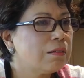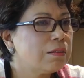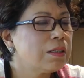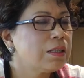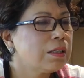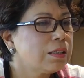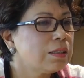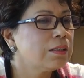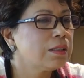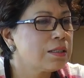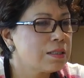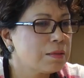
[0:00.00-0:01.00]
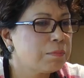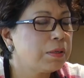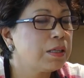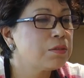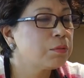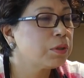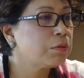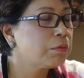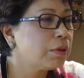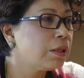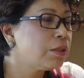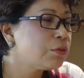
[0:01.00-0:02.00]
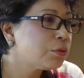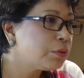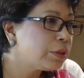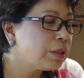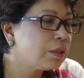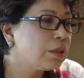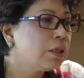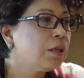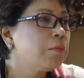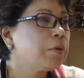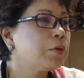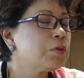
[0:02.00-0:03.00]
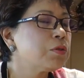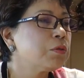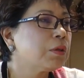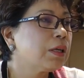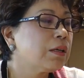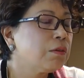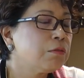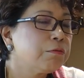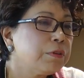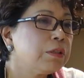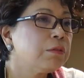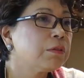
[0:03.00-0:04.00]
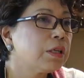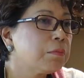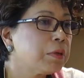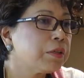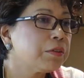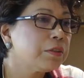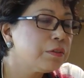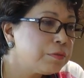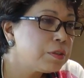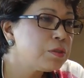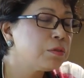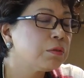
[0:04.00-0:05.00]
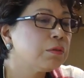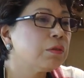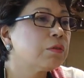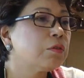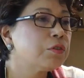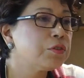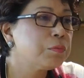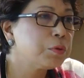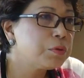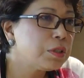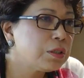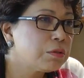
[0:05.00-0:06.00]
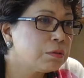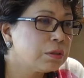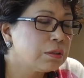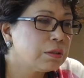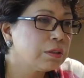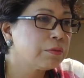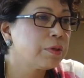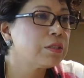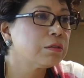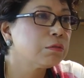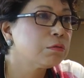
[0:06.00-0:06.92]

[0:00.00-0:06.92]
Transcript: All right, here is a place where you really join because you, you feel you can make a difference, you, you're contributing to a, a greater